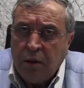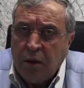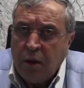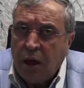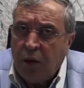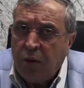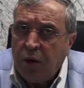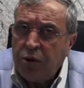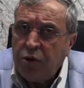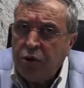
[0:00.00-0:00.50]

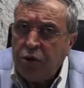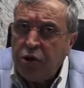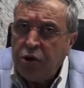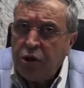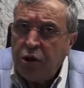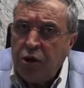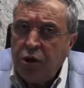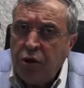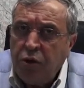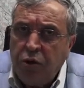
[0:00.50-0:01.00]
I want to
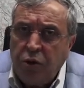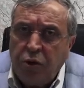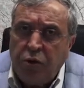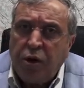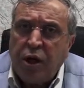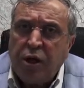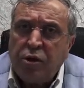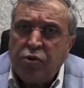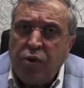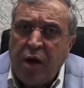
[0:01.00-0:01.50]
show you, you do
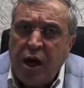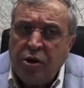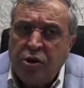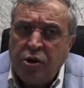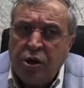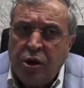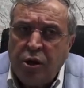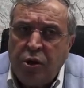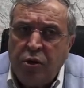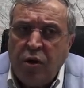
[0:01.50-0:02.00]

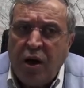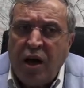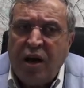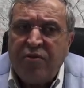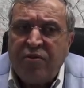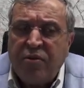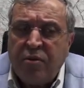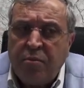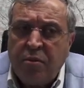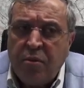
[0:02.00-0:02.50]
extraction, you
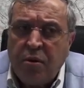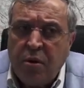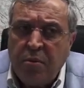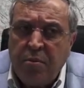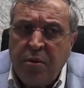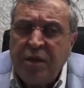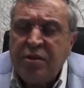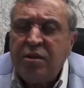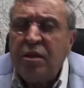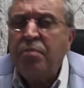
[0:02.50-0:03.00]
have a
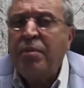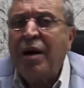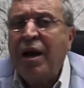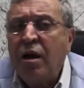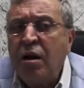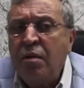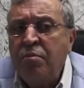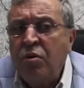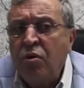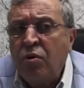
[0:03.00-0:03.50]
missed
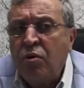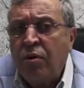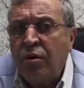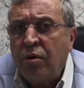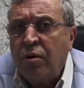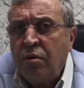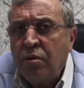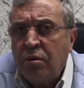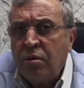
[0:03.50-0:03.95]
buccal bone.